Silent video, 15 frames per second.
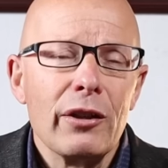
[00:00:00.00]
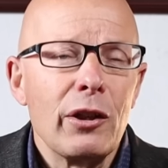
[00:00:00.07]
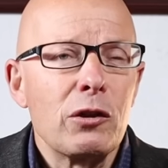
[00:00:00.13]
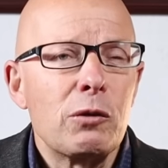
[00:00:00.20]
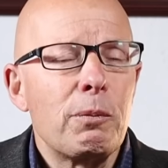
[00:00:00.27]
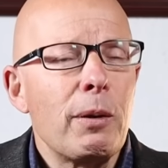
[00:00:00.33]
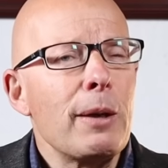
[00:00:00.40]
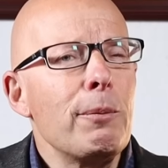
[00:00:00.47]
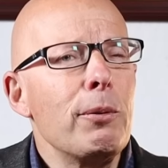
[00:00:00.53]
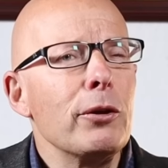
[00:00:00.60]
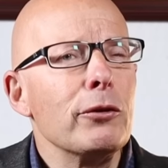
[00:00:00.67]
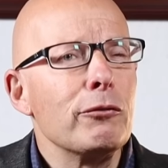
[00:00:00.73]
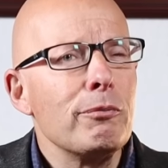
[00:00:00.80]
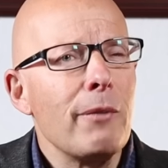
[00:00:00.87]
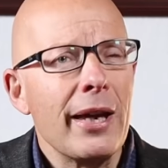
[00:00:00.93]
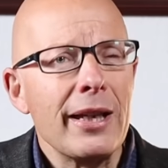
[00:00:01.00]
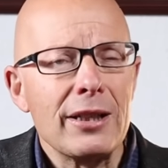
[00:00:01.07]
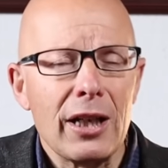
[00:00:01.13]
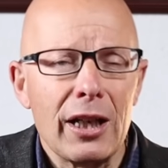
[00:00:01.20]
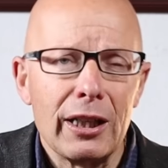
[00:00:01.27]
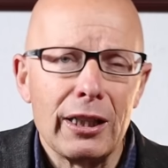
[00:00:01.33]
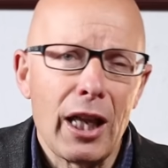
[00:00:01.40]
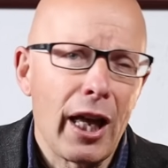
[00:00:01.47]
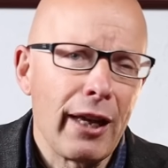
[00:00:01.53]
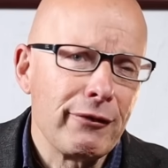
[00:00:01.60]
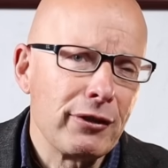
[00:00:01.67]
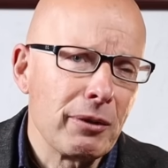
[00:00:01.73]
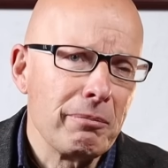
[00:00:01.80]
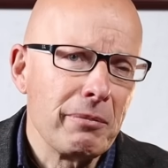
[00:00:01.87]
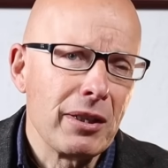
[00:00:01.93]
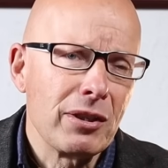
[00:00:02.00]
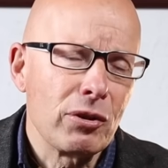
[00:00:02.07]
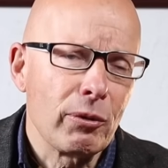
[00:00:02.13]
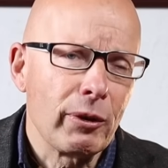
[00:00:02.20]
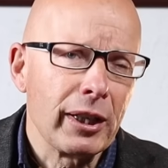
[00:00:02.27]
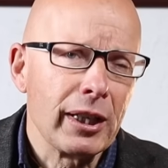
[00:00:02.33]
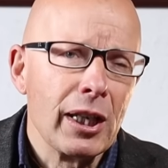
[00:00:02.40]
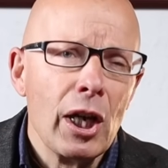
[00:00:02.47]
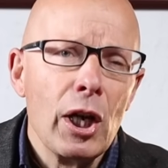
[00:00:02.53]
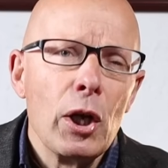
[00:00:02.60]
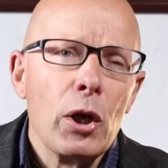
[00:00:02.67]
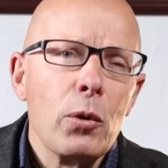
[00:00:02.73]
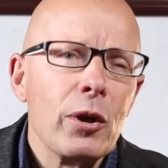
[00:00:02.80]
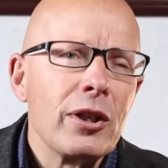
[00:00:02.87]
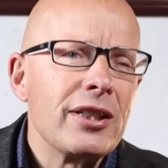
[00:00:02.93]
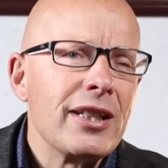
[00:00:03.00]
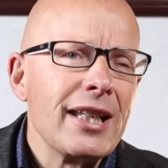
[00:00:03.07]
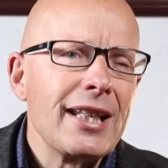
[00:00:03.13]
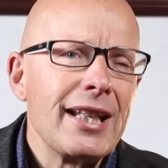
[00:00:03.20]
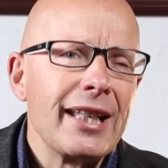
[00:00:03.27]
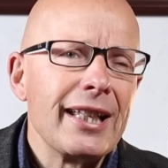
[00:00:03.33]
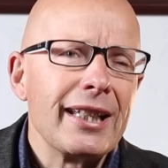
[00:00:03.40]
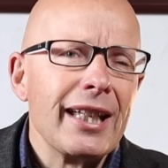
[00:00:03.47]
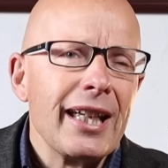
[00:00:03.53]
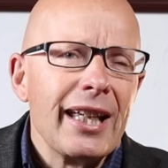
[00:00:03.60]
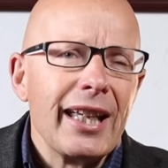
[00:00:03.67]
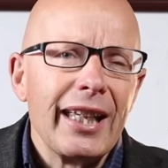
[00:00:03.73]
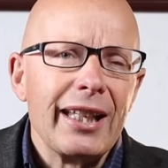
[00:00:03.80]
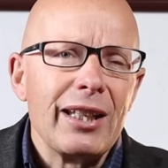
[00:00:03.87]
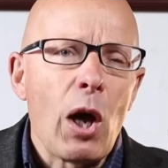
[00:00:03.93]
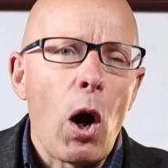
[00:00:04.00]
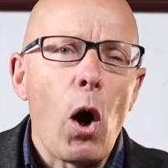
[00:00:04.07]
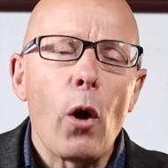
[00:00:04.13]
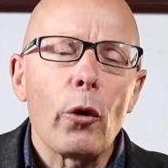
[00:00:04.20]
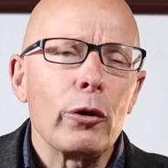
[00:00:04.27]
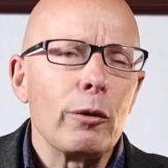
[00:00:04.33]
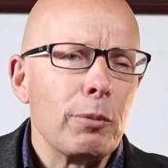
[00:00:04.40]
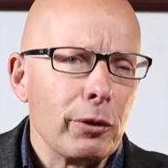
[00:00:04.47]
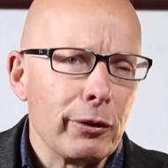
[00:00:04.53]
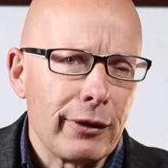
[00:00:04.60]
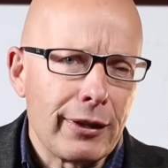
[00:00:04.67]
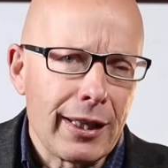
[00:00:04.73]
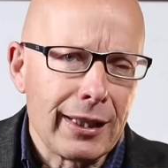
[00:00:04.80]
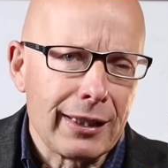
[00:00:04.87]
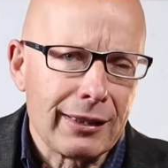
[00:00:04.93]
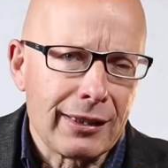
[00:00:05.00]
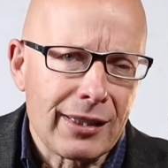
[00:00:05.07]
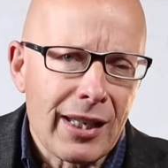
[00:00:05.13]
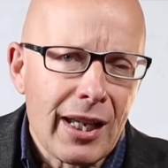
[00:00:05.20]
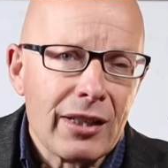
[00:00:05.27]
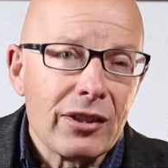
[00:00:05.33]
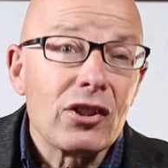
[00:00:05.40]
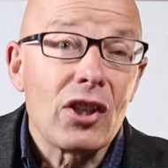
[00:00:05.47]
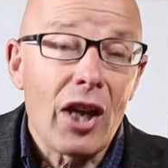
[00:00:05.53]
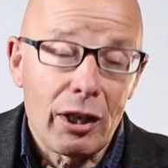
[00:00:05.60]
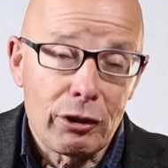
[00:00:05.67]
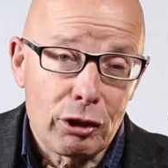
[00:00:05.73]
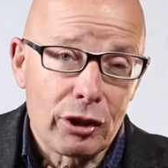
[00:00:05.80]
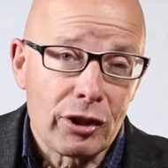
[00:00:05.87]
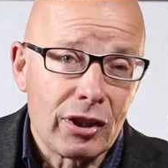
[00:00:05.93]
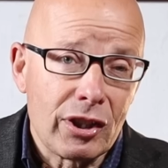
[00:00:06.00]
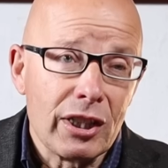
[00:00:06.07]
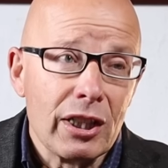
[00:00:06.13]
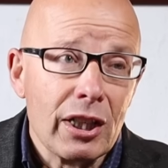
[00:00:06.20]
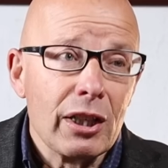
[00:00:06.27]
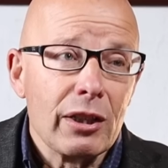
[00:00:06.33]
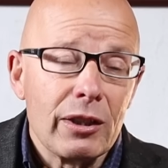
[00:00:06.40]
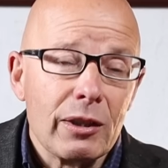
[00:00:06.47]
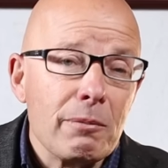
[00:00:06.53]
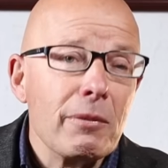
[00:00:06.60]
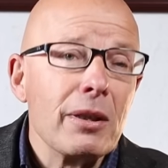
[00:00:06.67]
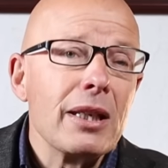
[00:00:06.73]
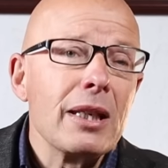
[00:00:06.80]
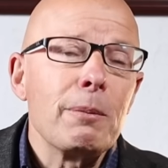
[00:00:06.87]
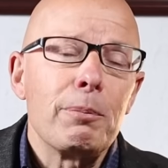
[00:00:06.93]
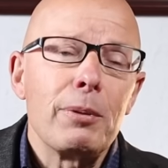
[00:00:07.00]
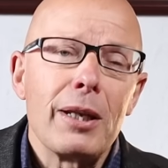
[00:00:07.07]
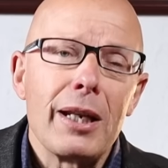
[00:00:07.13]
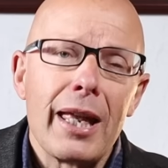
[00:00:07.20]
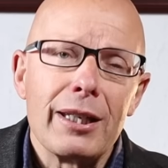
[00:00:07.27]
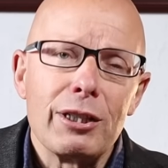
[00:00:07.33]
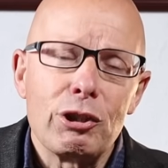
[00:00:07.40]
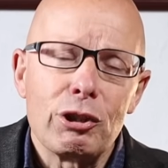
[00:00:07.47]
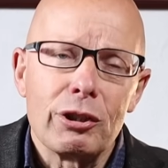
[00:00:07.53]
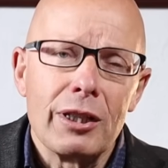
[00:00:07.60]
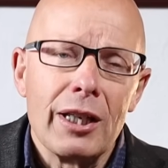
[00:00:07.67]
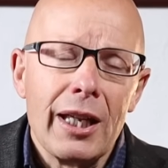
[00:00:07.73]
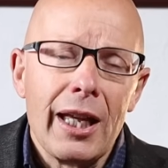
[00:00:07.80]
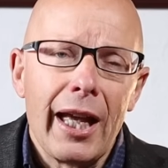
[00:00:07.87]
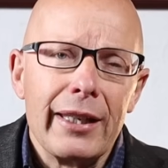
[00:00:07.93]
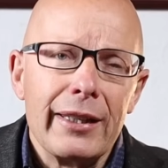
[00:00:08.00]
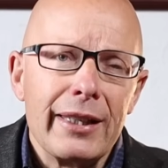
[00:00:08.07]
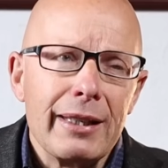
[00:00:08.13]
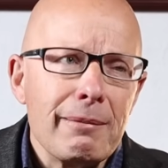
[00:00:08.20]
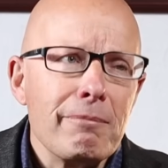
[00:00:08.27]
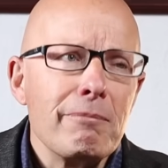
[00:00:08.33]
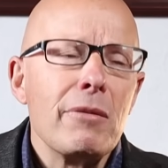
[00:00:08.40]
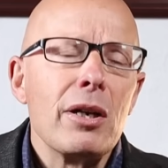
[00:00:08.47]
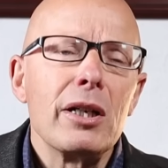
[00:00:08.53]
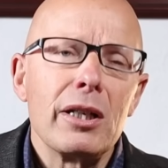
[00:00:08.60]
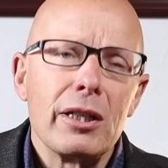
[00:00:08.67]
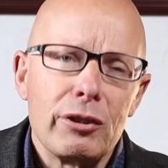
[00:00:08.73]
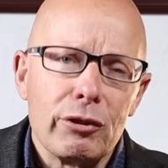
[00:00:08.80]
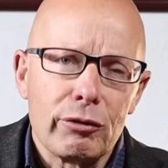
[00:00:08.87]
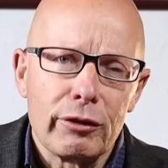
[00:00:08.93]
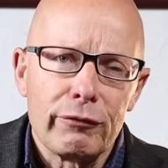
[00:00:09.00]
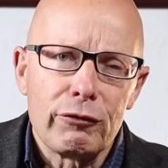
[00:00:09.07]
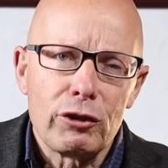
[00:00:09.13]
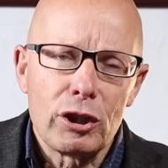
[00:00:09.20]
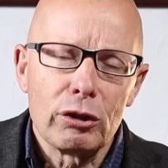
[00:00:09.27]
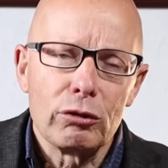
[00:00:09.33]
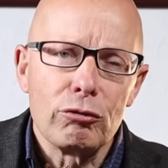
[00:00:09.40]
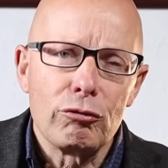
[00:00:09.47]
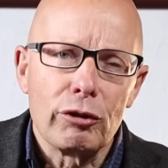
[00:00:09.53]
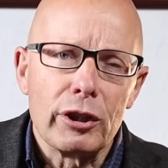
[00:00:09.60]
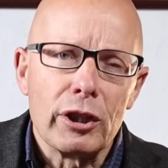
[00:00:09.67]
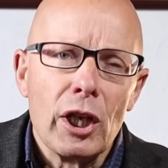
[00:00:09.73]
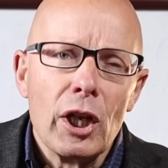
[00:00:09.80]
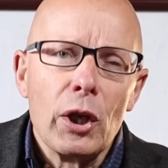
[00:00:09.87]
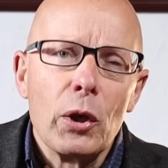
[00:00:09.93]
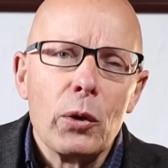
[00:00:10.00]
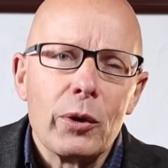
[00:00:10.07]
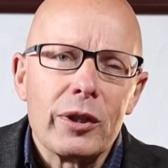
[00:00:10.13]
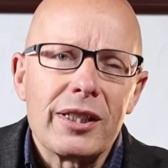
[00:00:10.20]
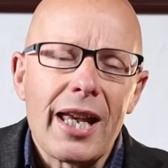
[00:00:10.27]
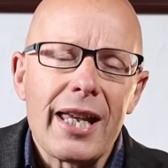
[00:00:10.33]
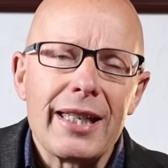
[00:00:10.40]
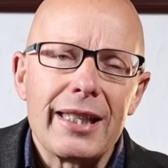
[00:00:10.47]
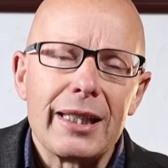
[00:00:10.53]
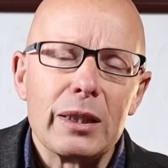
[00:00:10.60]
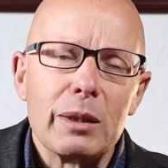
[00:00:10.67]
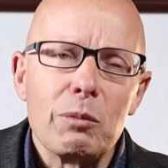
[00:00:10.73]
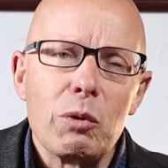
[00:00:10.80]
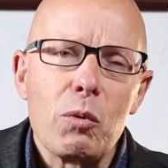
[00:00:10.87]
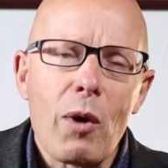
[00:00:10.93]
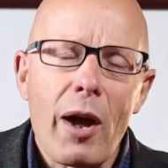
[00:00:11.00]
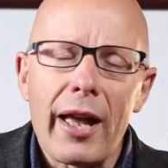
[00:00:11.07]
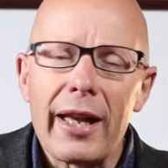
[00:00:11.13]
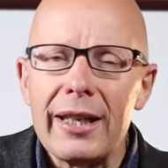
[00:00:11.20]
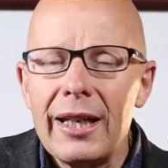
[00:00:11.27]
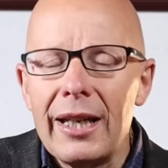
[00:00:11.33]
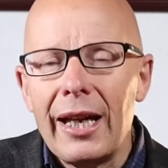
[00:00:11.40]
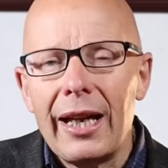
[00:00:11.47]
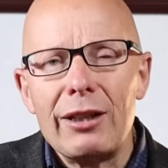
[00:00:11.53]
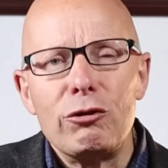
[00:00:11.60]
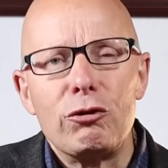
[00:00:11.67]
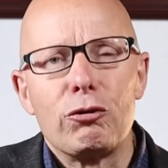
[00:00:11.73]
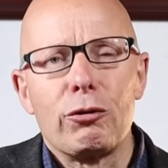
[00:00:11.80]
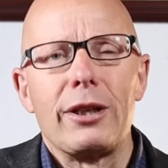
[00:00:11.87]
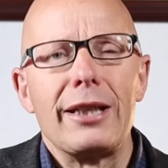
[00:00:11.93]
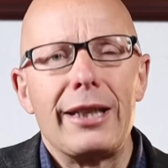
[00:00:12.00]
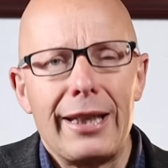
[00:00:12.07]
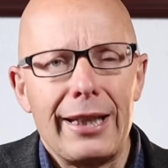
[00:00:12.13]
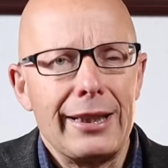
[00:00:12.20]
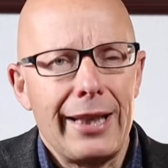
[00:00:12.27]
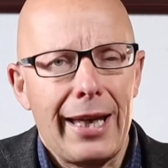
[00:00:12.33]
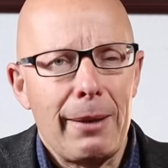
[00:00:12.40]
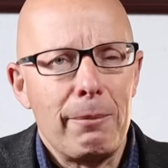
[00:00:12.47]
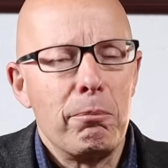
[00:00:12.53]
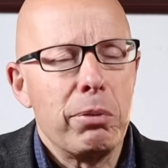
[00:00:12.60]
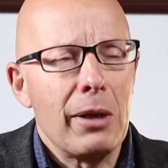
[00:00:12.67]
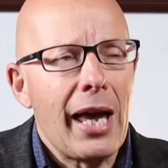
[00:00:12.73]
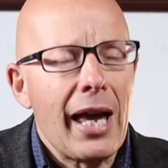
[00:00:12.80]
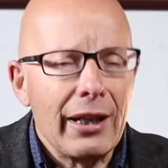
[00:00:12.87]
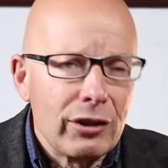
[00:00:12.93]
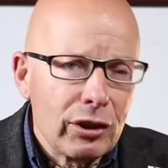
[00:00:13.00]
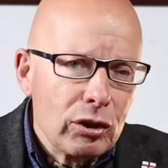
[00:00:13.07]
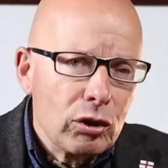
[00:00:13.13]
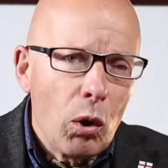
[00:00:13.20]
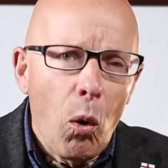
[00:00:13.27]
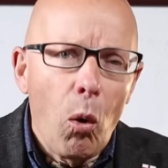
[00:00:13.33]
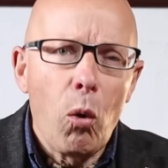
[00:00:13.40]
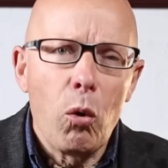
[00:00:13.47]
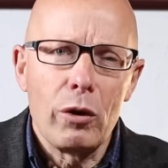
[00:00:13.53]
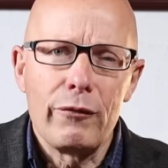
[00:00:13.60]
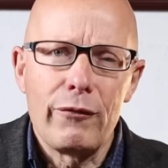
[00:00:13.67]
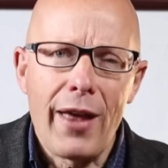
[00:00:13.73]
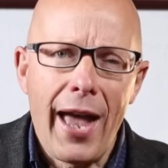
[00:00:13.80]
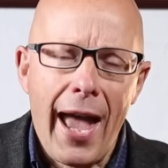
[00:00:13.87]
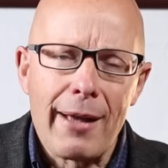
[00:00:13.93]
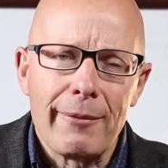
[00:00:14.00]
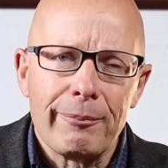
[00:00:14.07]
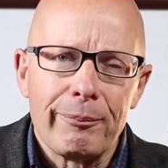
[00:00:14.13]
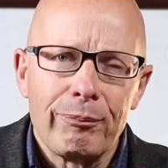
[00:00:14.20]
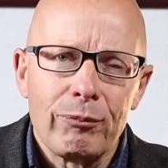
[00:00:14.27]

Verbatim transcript: those people who've made our lives a misery, who are dealing in horrible things such as the, the manipulation and the murder of children, who are taking them away and drinking their blood and all of of that.